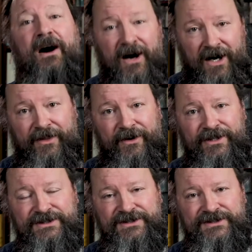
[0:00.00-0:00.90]

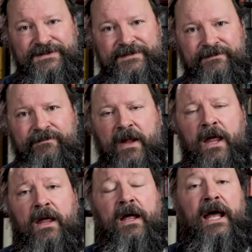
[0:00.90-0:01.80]
others.
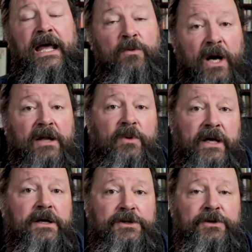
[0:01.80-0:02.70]
And while we
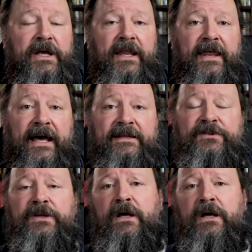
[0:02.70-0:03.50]
are doing that,